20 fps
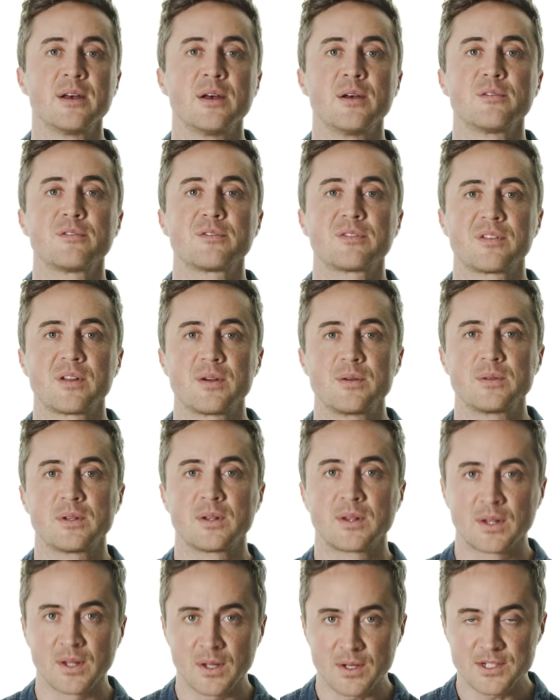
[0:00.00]
flow
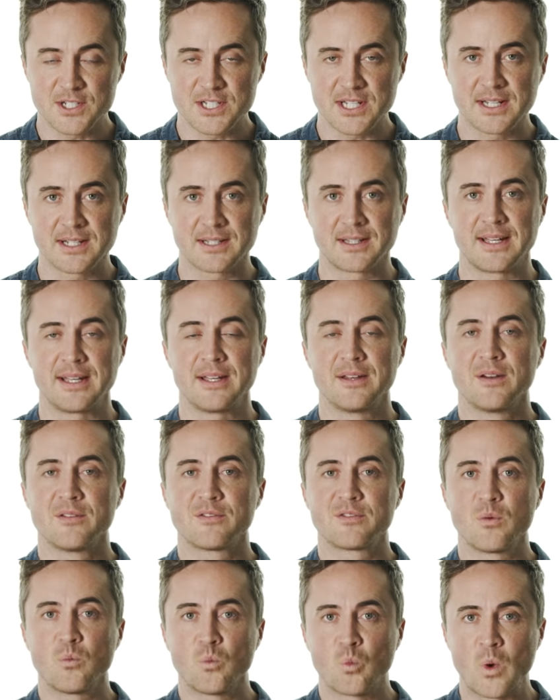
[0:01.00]
logically
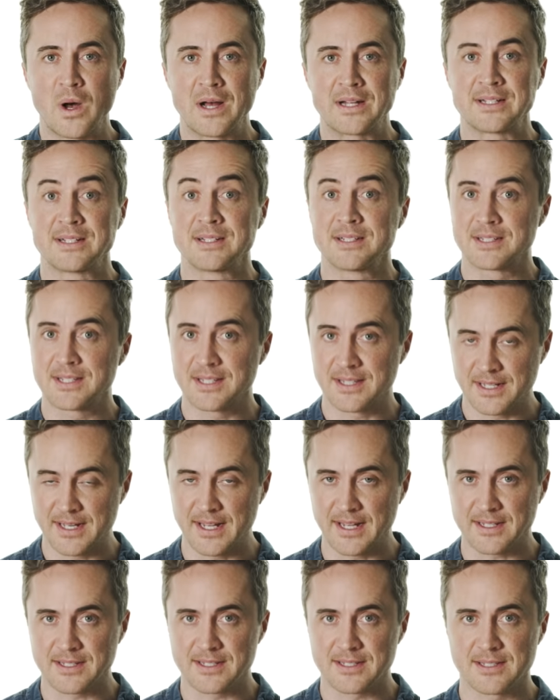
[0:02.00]
from one to the
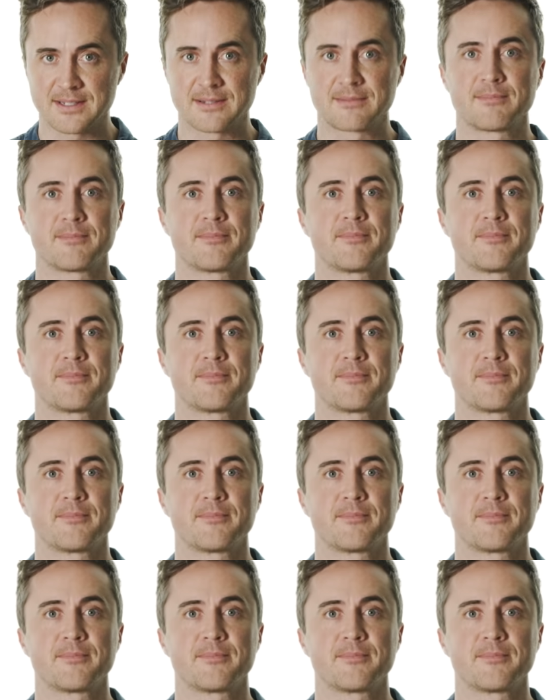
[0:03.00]
next.